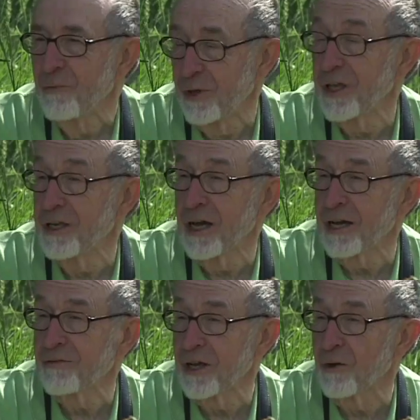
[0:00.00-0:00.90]
When they
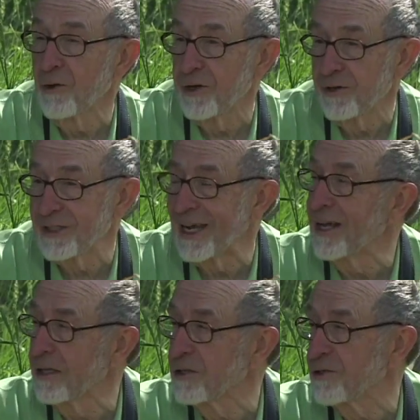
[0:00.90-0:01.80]
dive, they go in
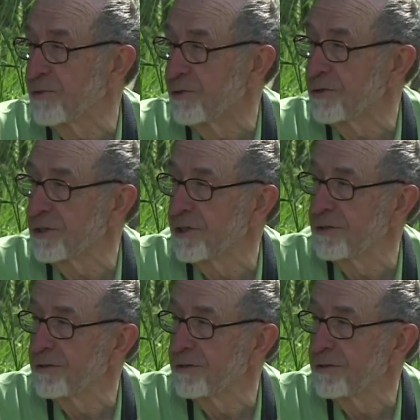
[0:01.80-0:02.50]
talons first.